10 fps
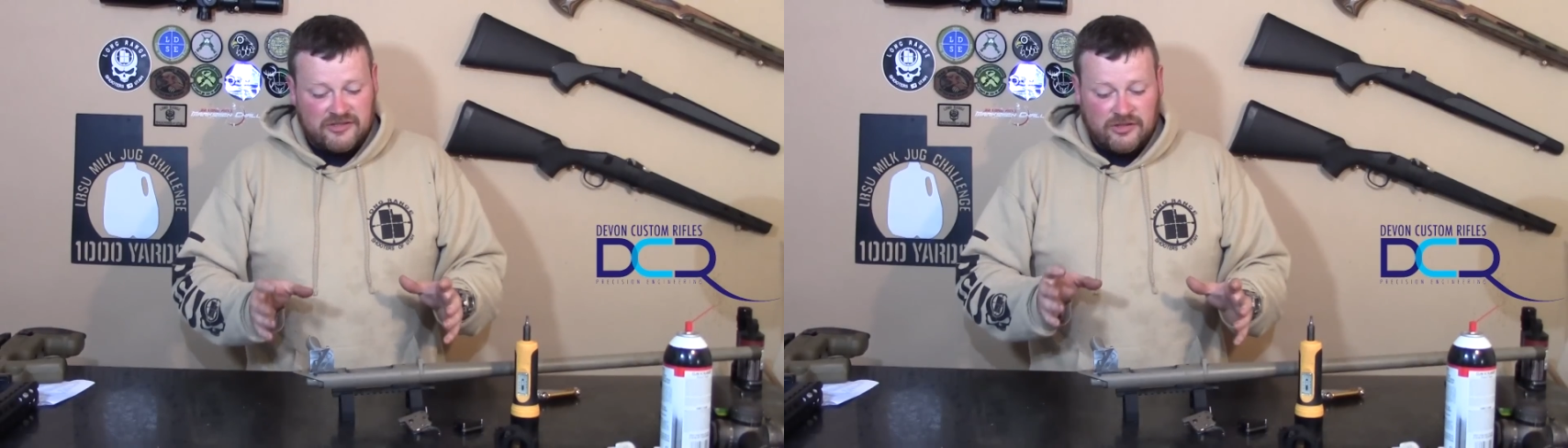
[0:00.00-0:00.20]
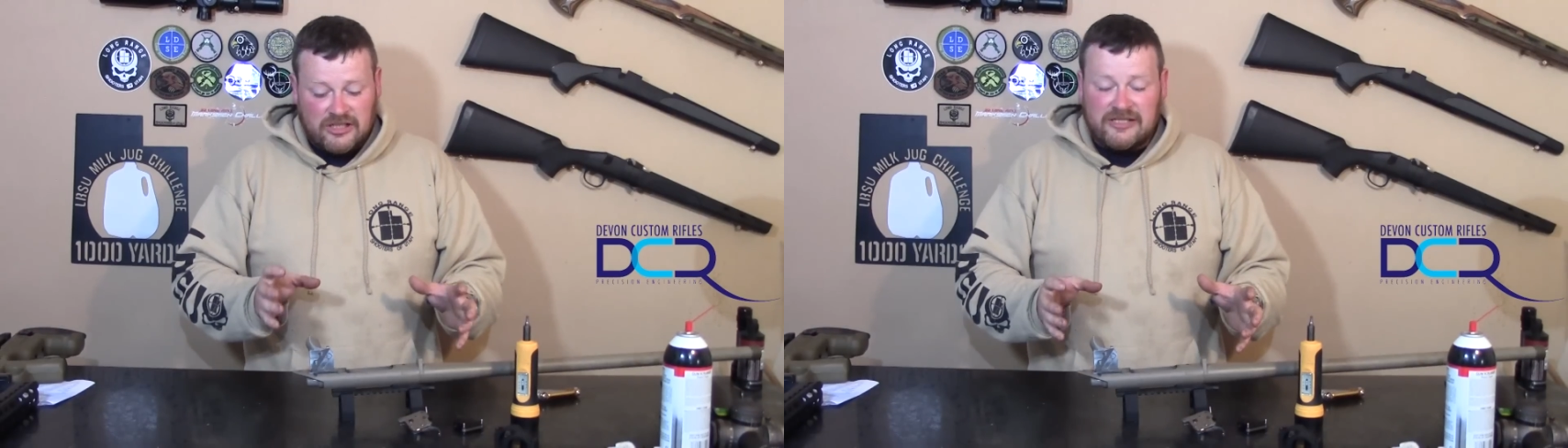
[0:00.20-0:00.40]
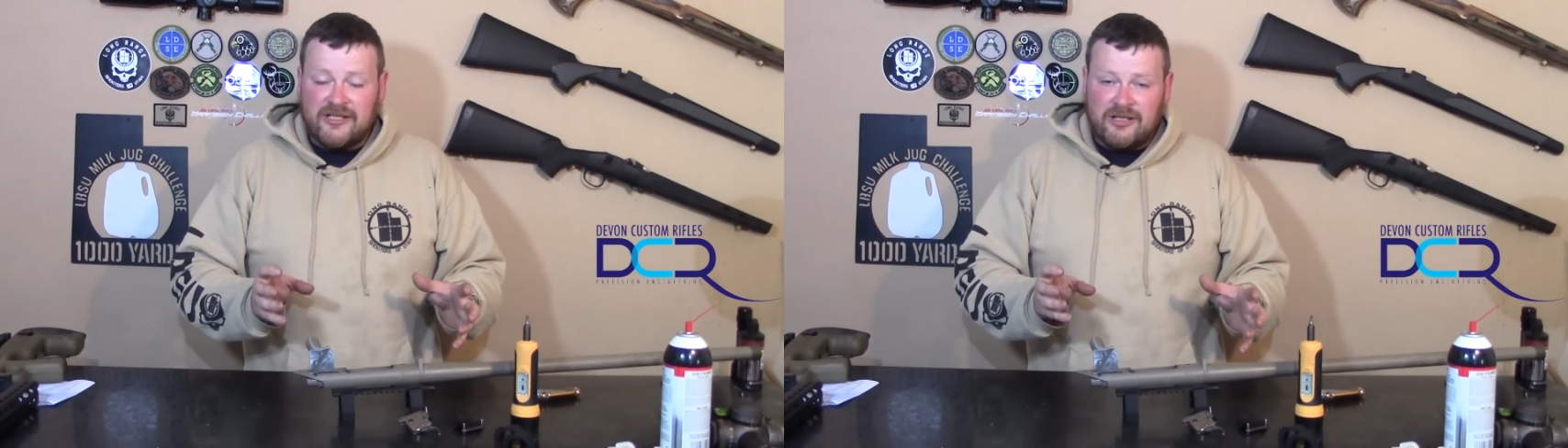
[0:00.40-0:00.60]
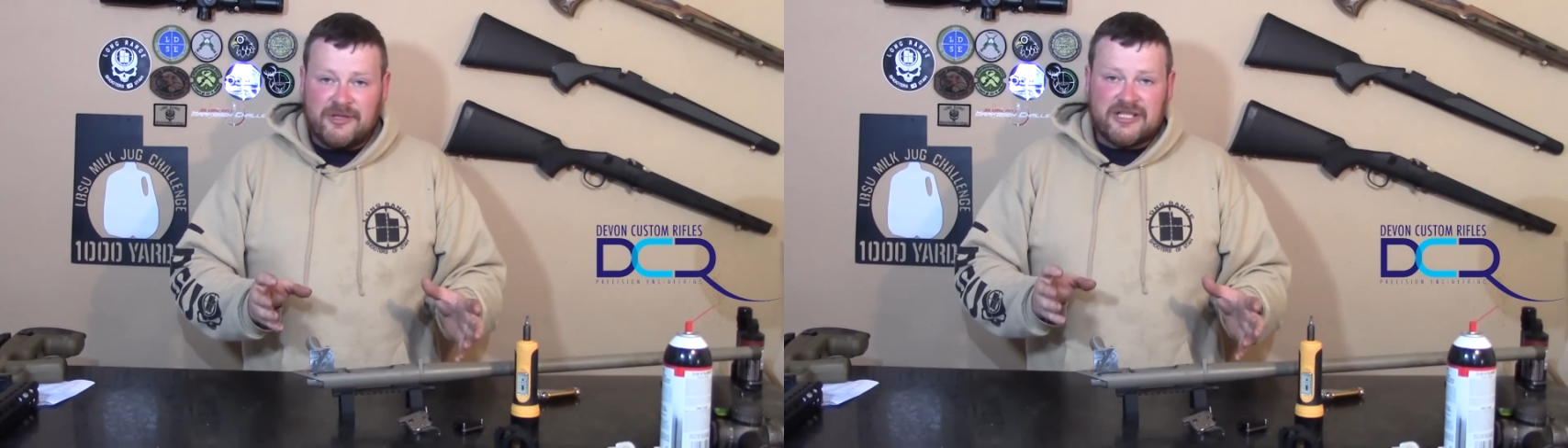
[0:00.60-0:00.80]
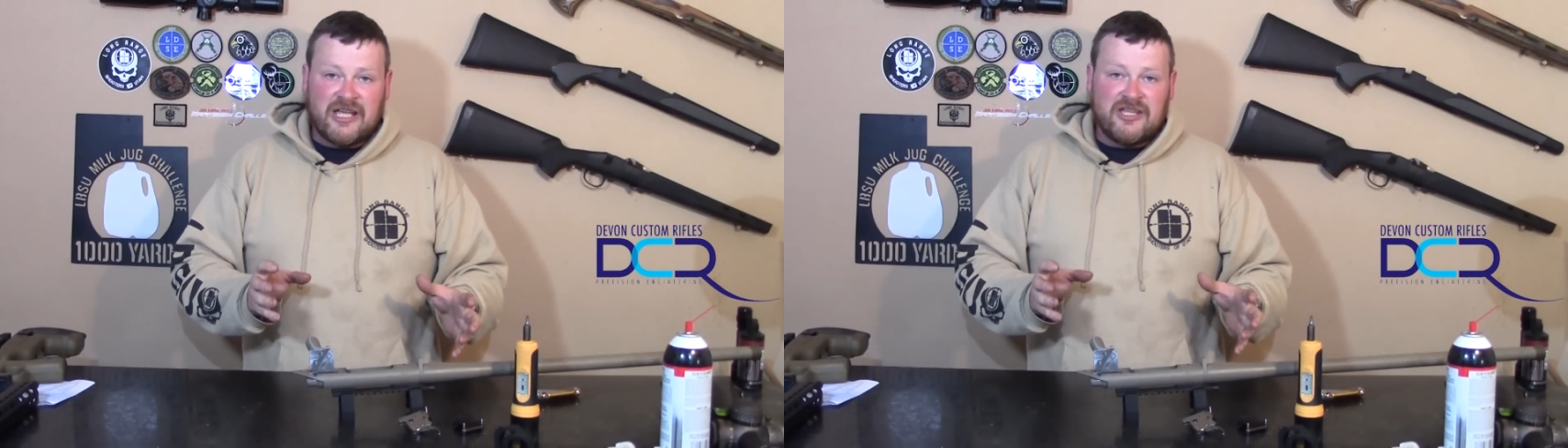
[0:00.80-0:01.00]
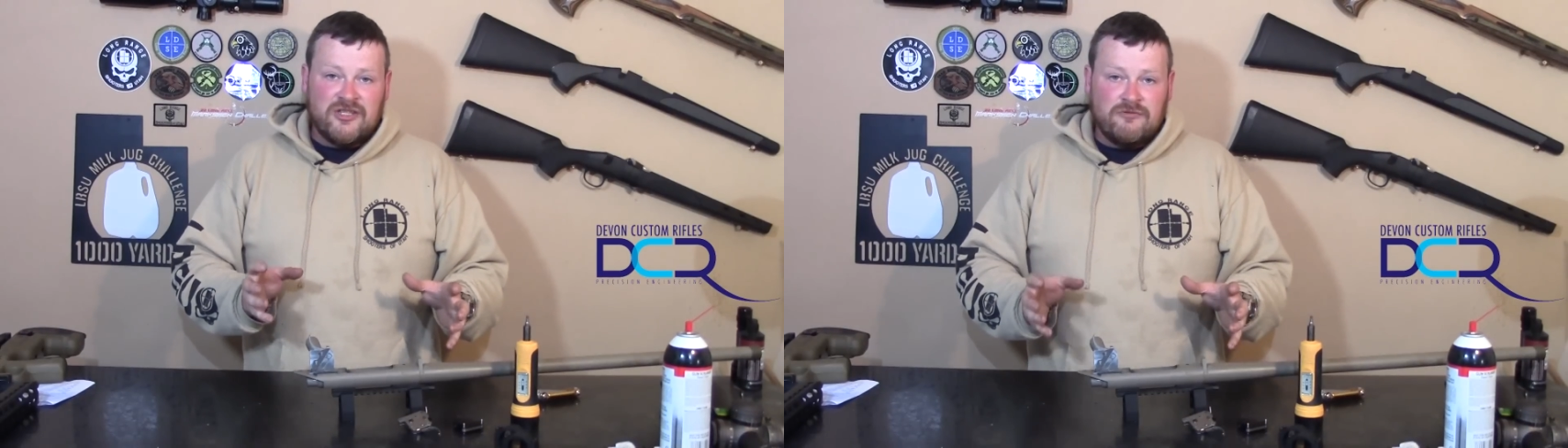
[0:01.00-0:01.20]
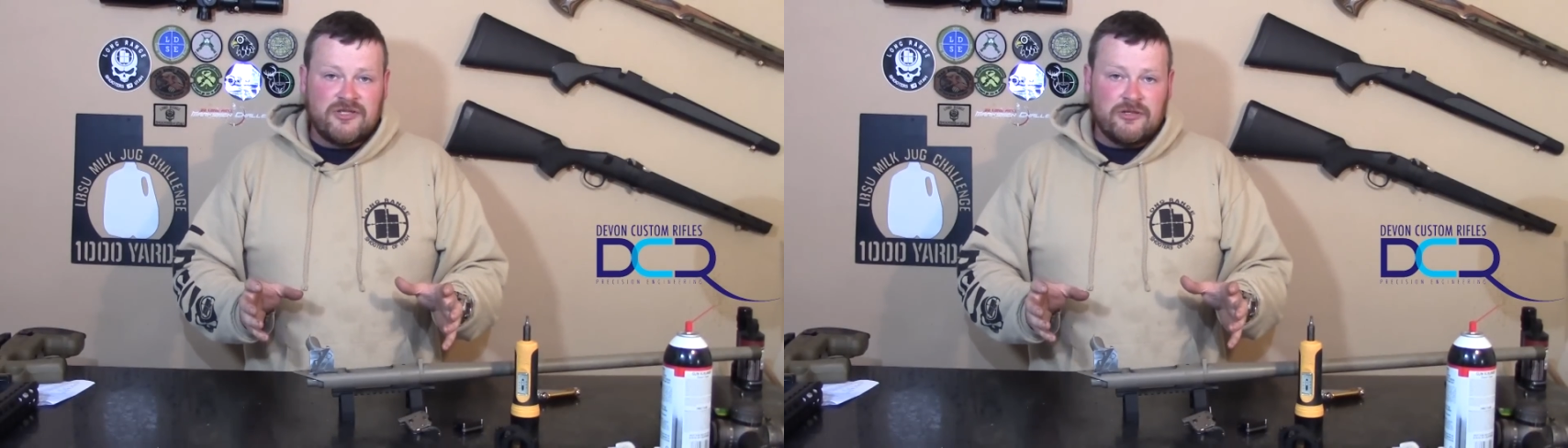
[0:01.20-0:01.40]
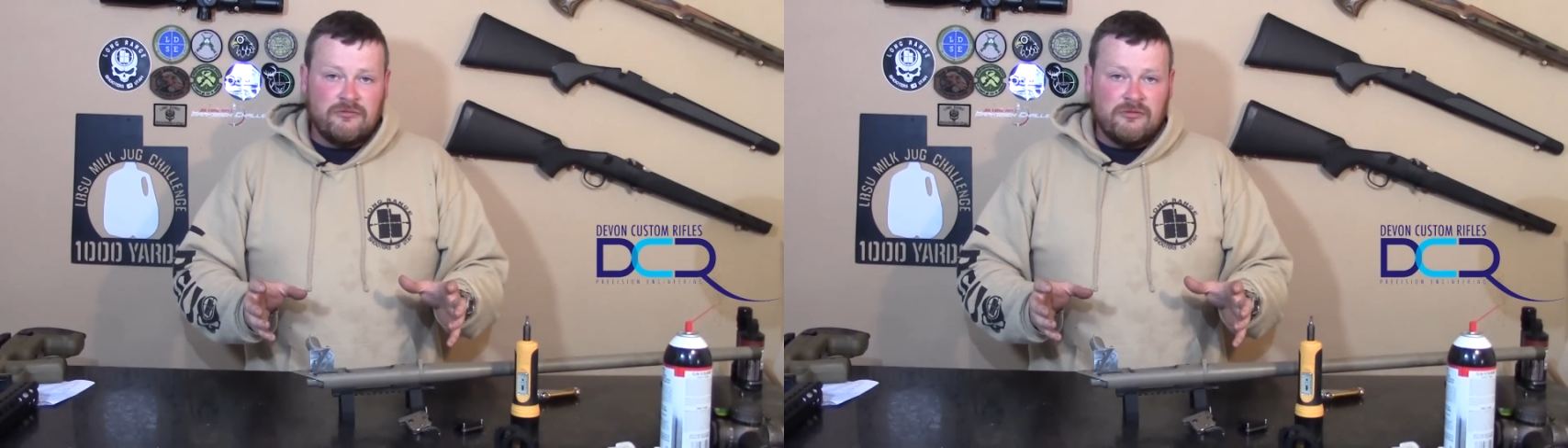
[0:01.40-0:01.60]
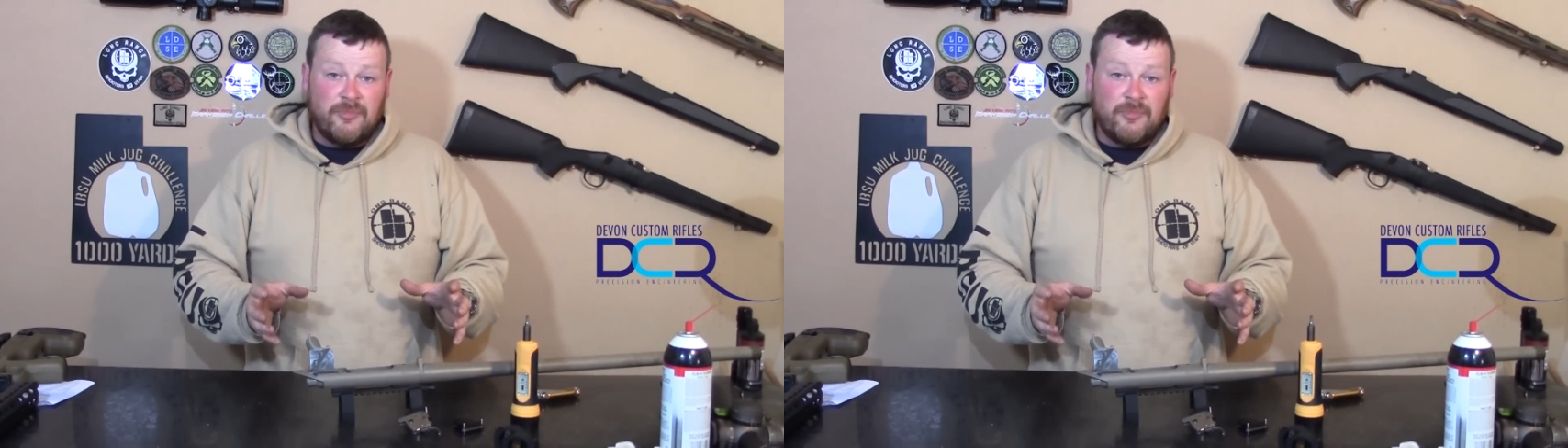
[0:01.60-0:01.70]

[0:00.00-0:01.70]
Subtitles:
took a little bit to get used to,